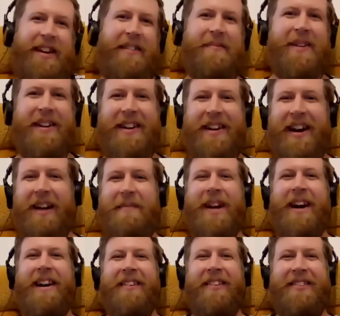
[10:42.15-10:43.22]
Um, I mean,
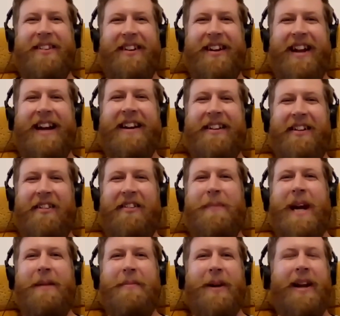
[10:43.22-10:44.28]
I also, like a lot of
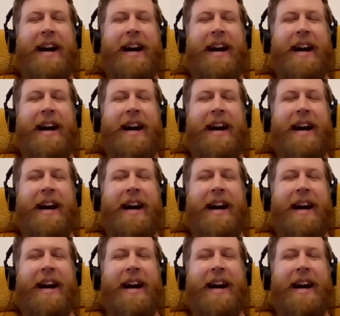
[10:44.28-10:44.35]
people,